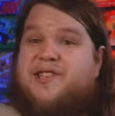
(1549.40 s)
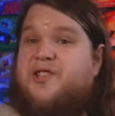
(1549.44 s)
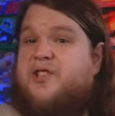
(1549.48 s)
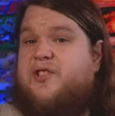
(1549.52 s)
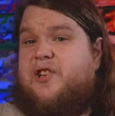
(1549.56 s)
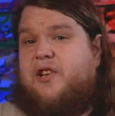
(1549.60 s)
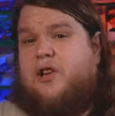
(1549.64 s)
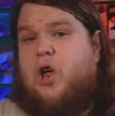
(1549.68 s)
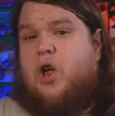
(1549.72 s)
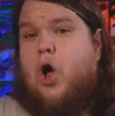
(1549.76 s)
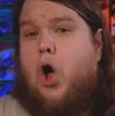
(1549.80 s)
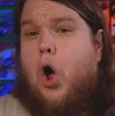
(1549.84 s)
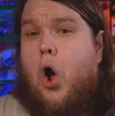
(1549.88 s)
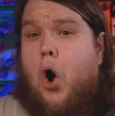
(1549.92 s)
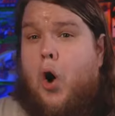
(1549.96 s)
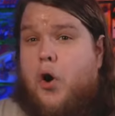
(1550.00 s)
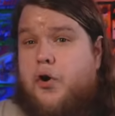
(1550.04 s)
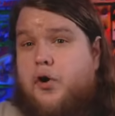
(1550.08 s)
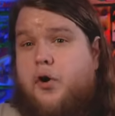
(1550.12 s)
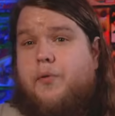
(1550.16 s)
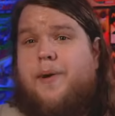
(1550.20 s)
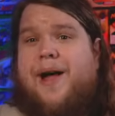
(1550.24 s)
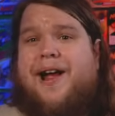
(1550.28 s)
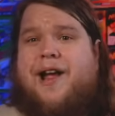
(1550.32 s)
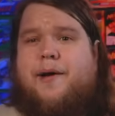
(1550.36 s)
It's still a
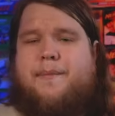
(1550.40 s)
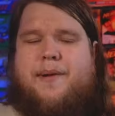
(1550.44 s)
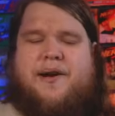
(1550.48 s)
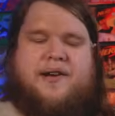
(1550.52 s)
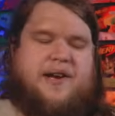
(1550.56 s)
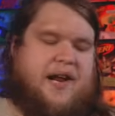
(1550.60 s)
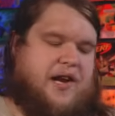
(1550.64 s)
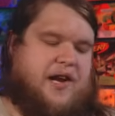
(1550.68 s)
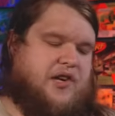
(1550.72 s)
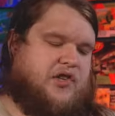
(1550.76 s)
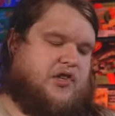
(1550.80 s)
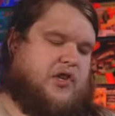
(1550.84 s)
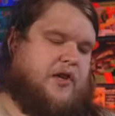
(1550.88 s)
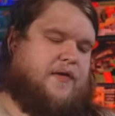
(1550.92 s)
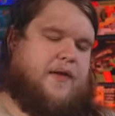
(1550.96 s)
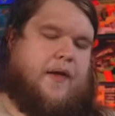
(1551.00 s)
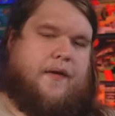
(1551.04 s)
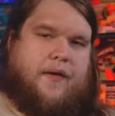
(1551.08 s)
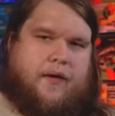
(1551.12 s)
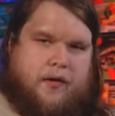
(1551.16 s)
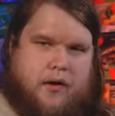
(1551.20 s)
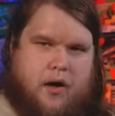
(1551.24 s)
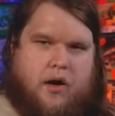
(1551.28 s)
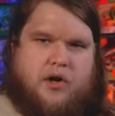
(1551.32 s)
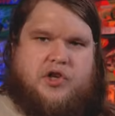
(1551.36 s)
harder recommendation
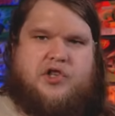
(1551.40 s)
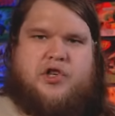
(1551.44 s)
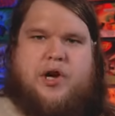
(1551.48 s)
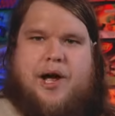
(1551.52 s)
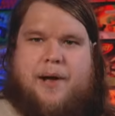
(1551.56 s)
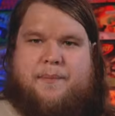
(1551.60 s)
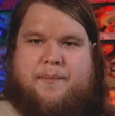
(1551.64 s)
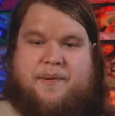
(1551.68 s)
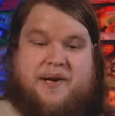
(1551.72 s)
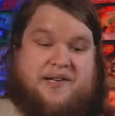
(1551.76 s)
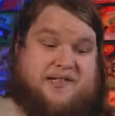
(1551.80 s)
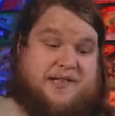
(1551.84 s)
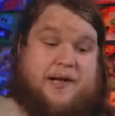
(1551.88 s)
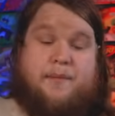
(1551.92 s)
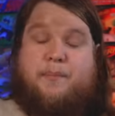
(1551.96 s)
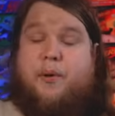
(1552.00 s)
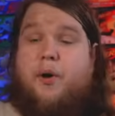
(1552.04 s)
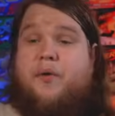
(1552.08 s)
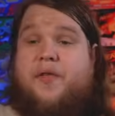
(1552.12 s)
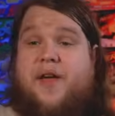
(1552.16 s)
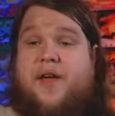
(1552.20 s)
than the long shot because they